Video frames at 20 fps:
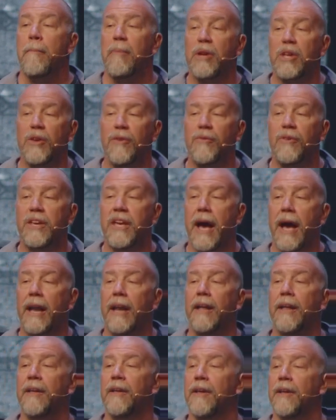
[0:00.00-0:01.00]
you've got
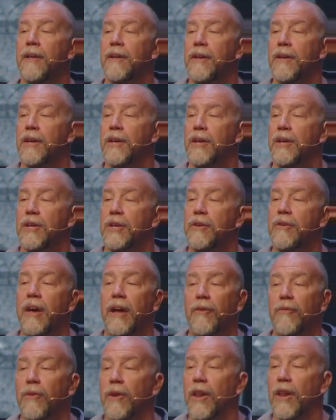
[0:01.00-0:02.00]
to you got to
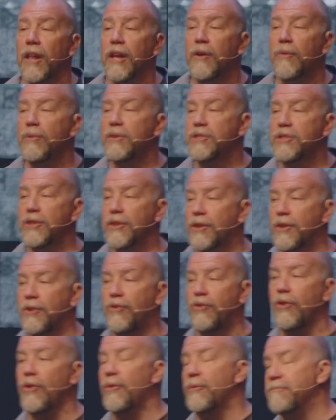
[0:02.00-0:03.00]
relinquish your
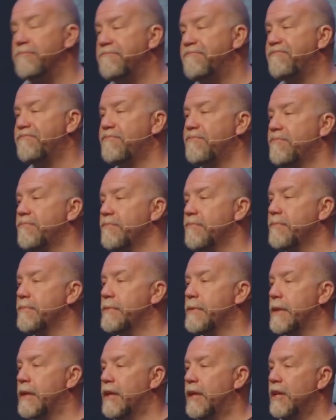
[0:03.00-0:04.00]
control.
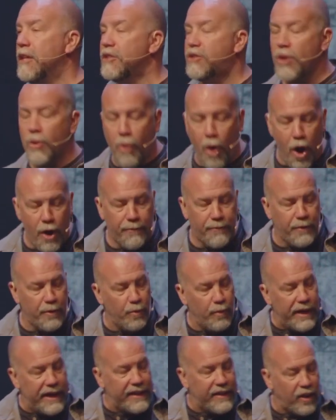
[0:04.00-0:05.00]
So often we
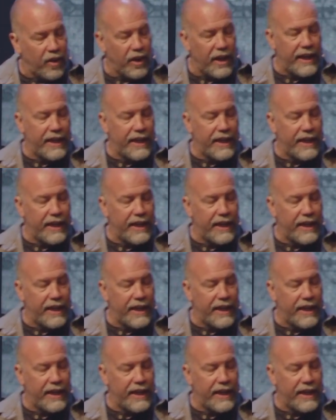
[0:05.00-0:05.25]
cling